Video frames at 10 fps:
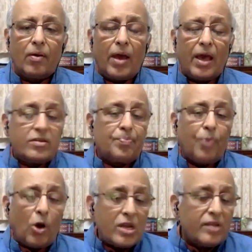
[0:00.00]
As a
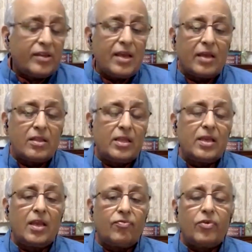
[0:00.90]
policy, I think
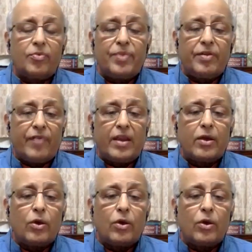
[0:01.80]
it would be very